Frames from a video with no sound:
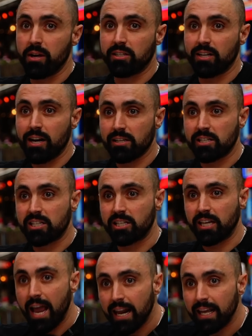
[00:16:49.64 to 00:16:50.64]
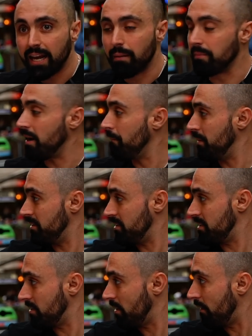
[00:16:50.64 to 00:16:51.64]
we start scaling up
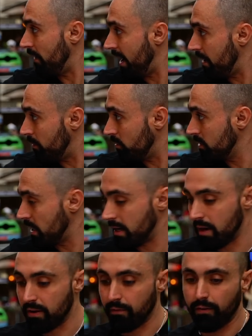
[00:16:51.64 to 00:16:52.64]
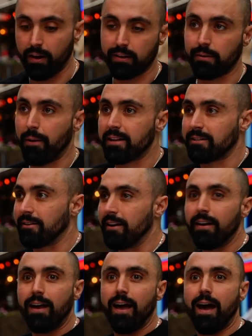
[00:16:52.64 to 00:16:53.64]
numbers of animals, and even if it depends on
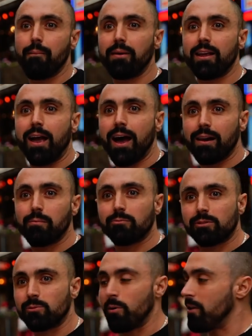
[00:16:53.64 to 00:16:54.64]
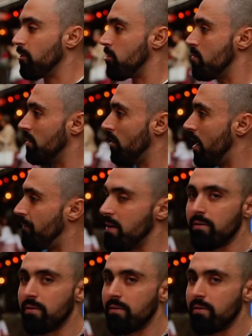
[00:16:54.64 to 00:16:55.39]
how many animals is worth a human life.